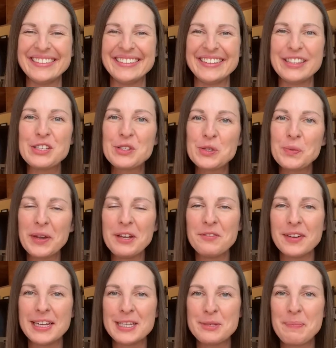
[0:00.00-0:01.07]
The Sweet
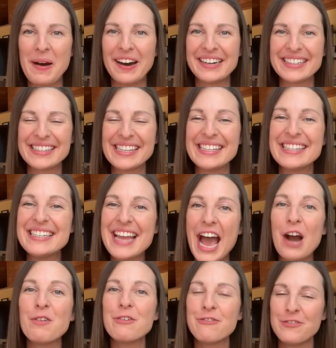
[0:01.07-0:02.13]
Reads box is
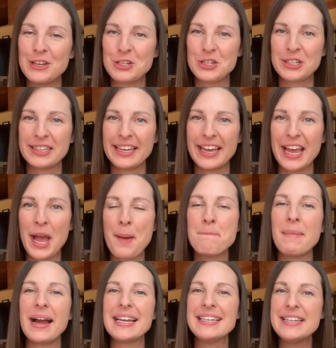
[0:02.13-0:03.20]
now officially
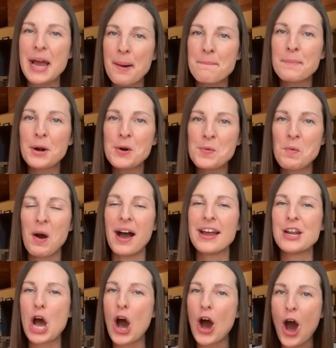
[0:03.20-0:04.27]
my number
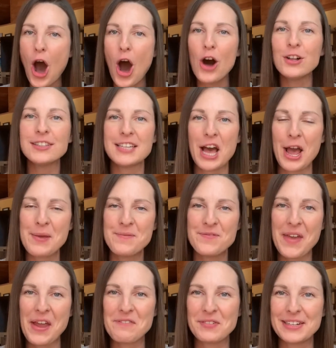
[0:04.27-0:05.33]
one all-time
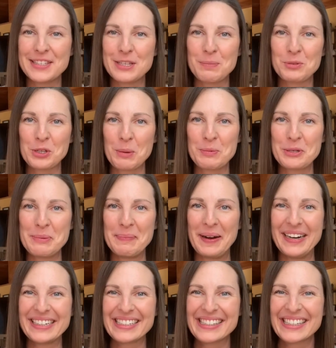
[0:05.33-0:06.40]
favorite subscription
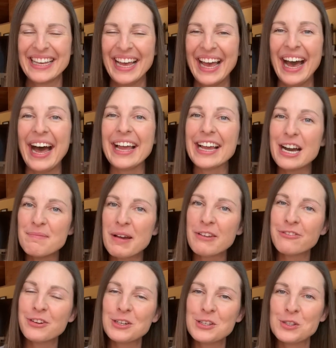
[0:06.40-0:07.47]
box. I got my
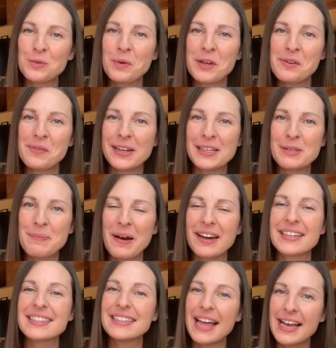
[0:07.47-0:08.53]
first Sweet Reads
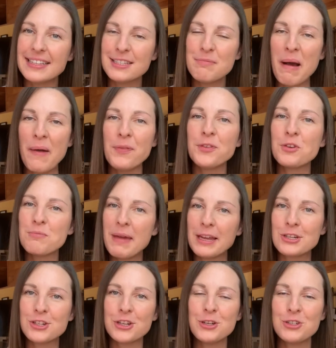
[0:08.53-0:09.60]
box last month, so make
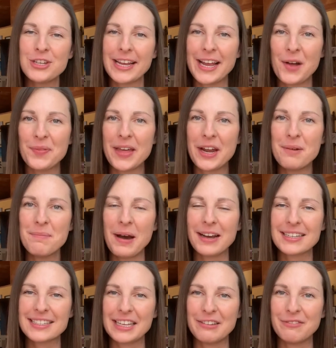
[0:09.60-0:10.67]
sure you check out that
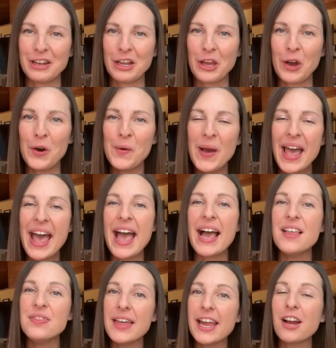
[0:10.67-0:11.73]
unboxing video.
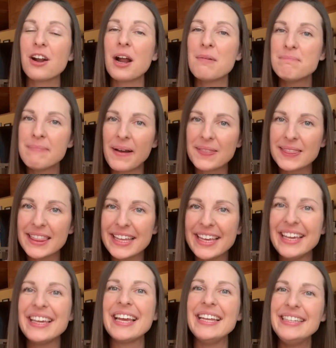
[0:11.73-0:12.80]
And they are a
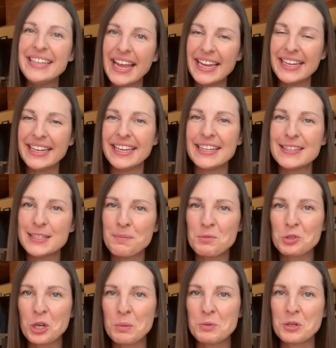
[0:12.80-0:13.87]
monthly Canadian
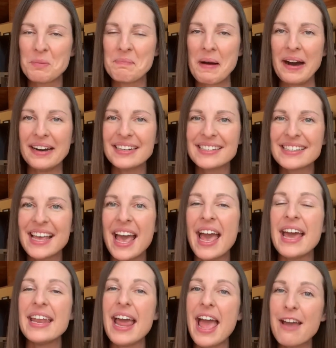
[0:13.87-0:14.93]
subscription box,
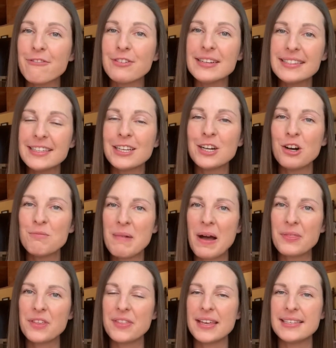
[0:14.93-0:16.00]
and every single
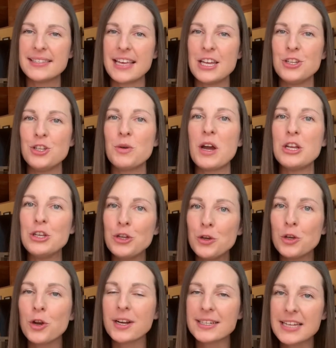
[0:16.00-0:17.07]
month they send you a New
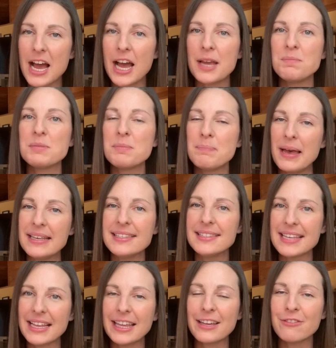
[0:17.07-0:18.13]
York Times
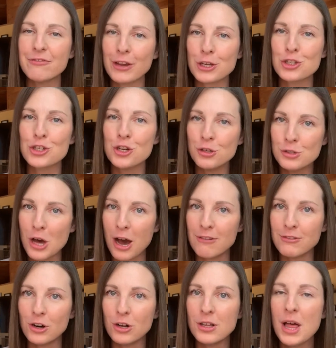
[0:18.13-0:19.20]
best-selling fictional
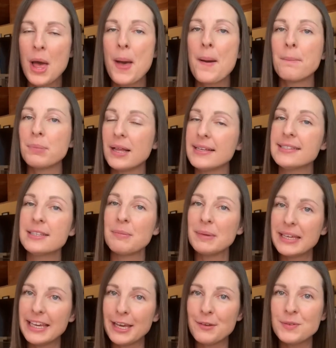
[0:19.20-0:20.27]
novel, plus
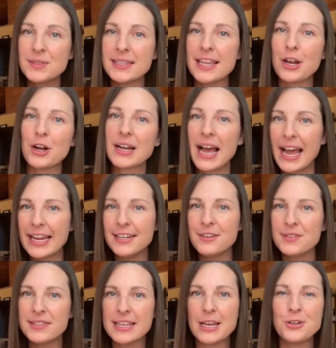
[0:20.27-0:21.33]
some gifts that are kind
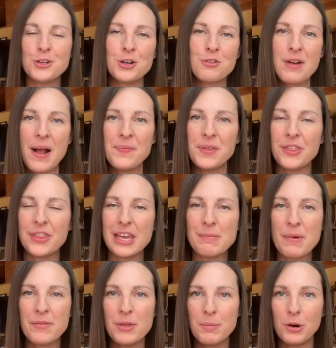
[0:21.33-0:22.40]
of centered around the
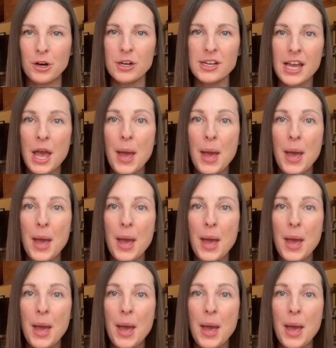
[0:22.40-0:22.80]
theme of the book,